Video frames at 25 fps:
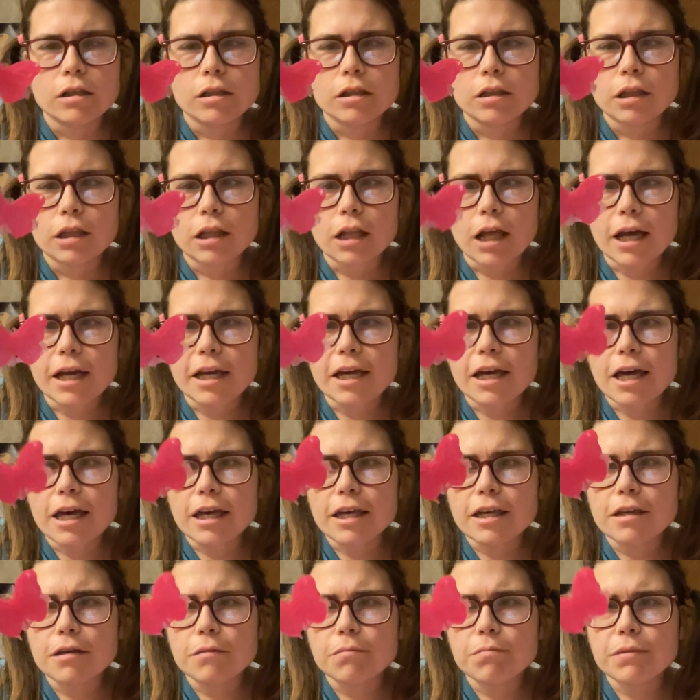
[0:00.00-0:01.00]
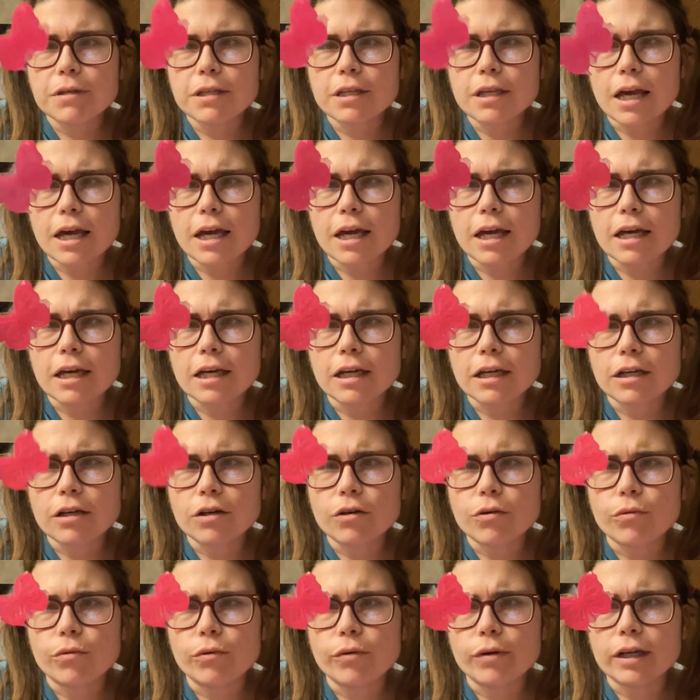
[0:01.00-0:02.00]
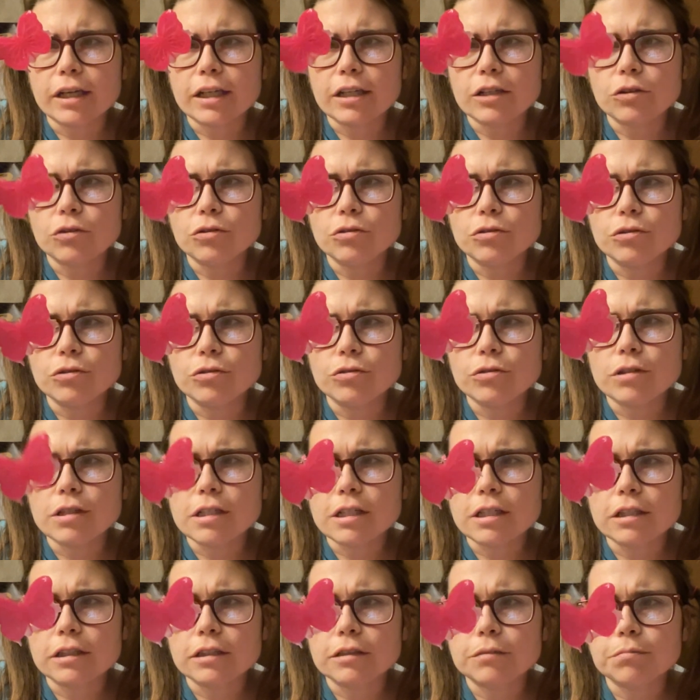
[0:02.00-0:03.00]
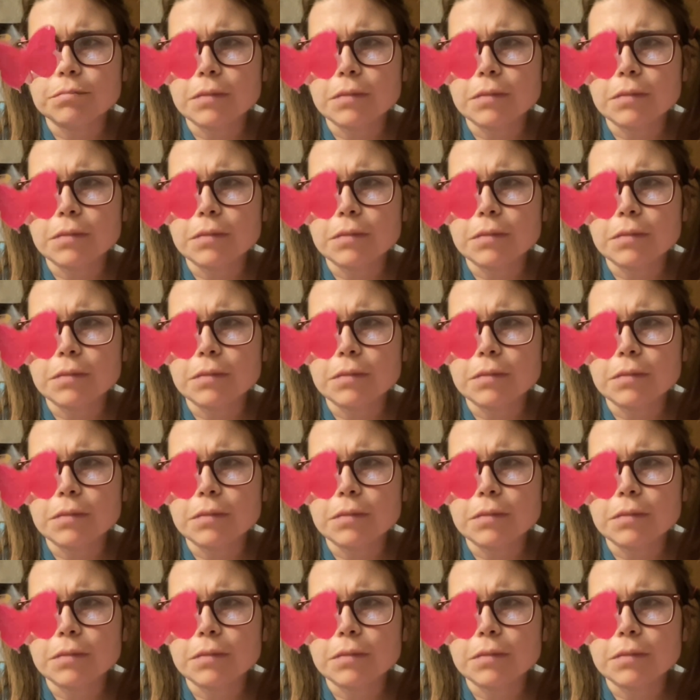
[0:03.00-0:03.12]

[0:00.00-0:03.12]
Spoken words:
like I keep saying, when you do this,